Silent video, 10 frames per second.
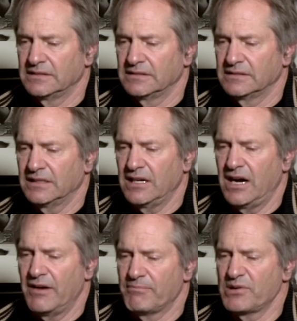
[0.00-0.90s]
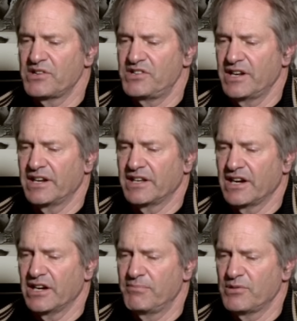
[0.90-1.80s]
Appreciate it,
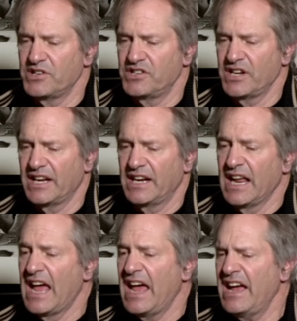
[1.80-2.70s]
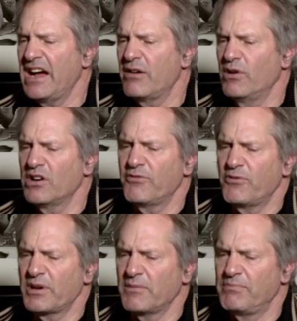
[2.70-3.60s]
Gary. Appreciate it. Hey, I wonder if we
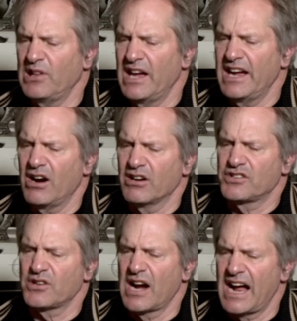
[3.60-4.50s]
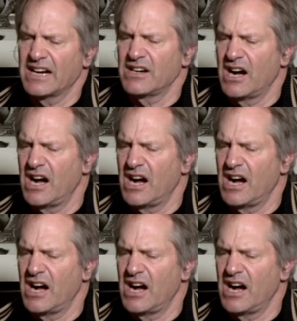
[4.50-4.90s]
could play our track.